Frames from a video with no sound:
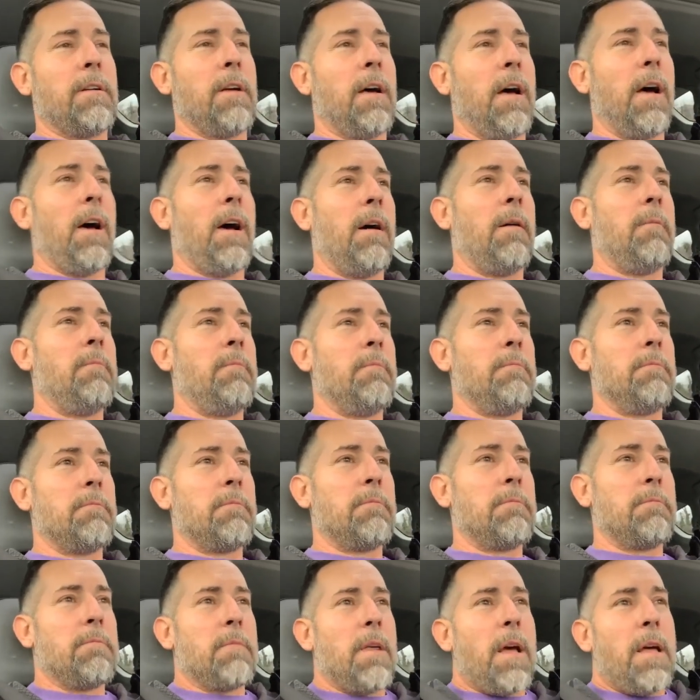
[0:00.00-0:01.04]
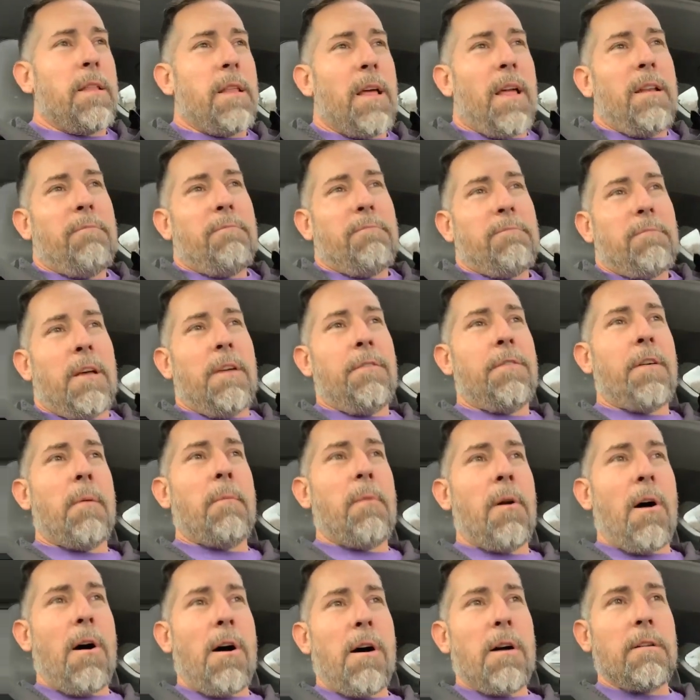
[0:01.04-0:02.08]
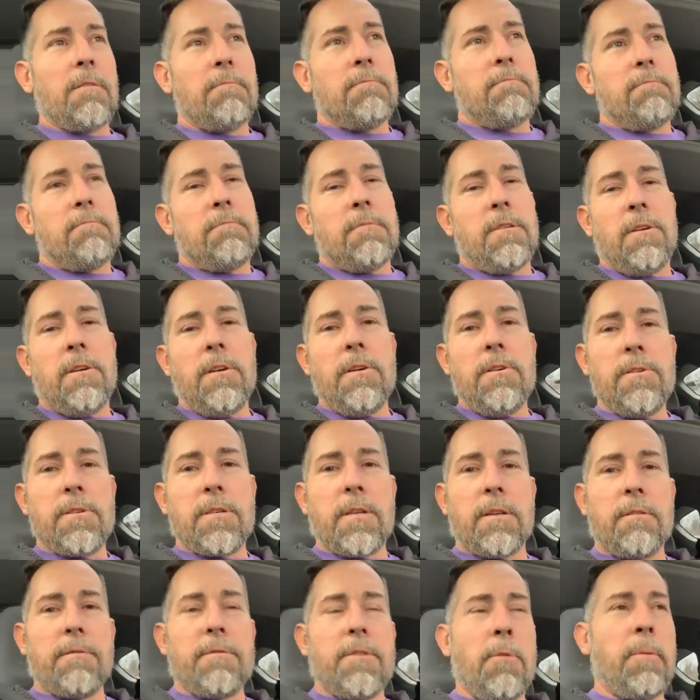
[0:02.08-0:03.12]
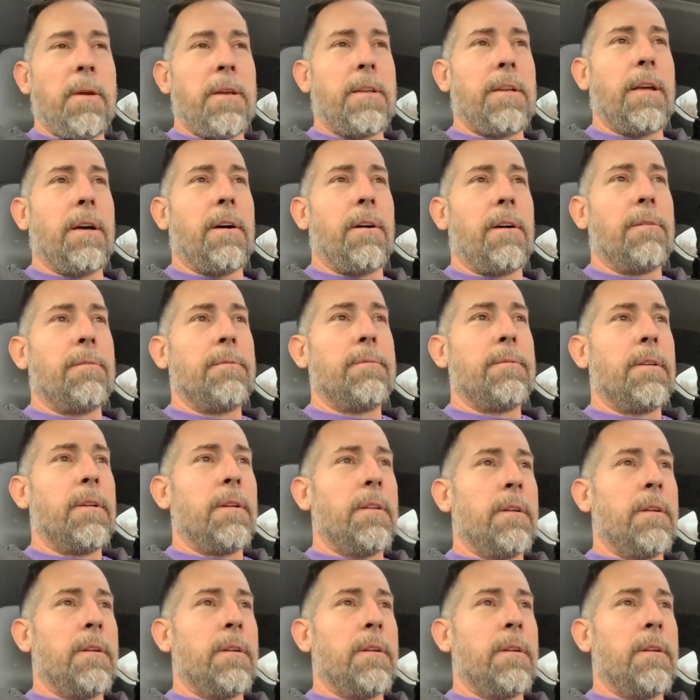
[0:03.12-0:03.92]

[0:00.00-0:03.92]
And then if I'm wrong, you use it, no big deal.